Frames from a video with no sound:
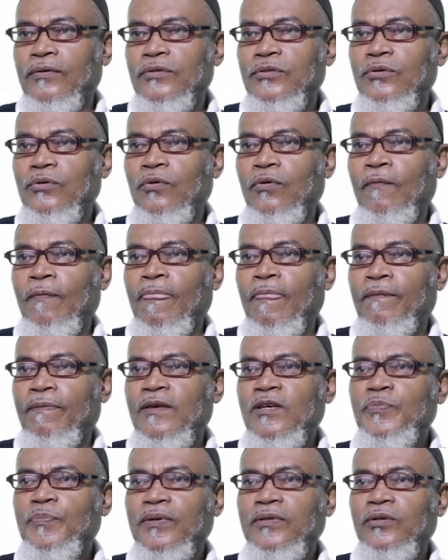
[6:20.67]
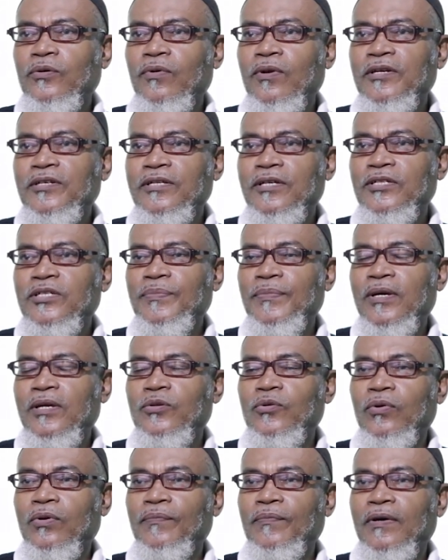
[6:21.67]
So this particular
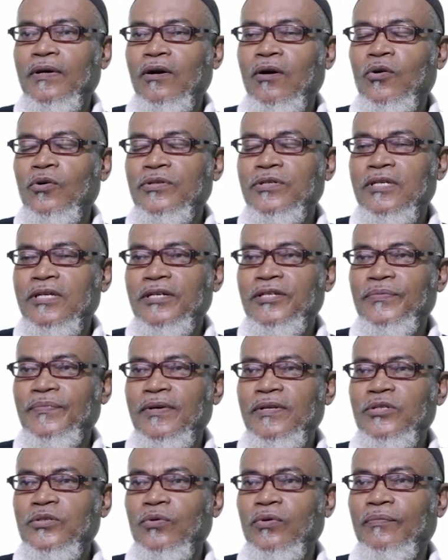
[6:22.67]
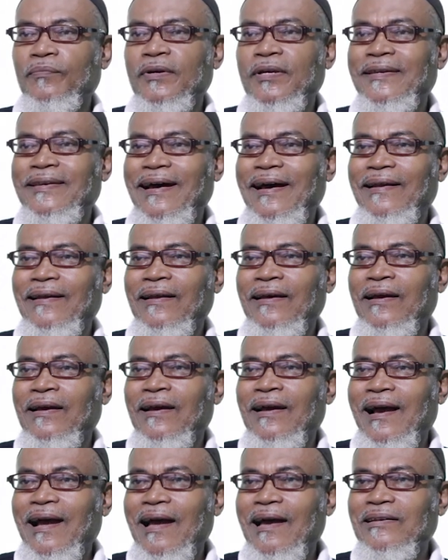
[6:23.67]
statement will, our statements will be done
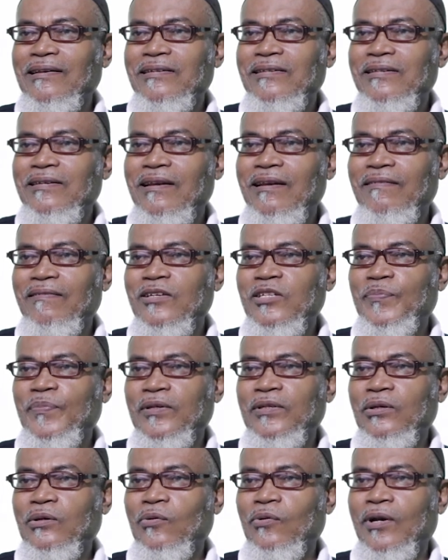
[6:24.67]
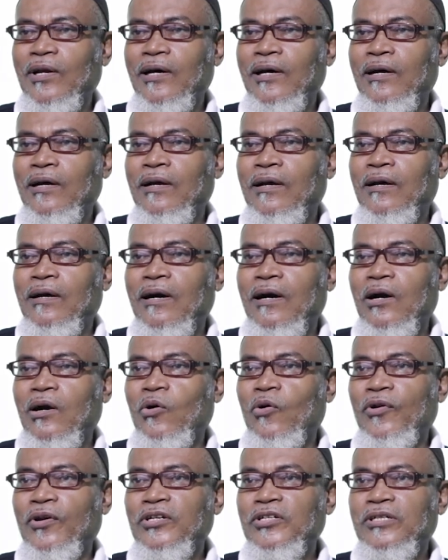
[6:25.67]
until this particular uh,
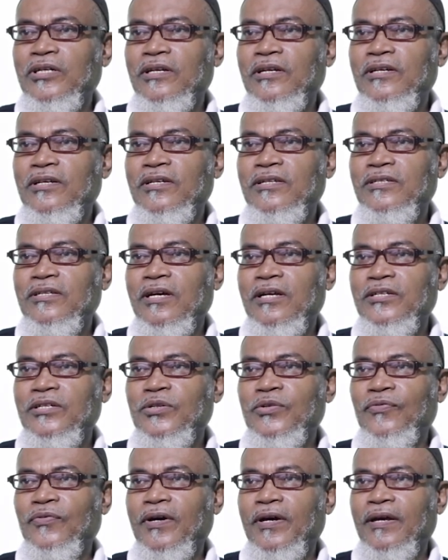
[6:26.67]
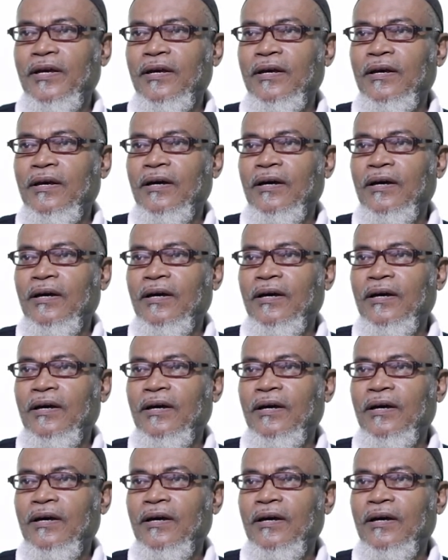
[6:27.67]
condition is satisfied.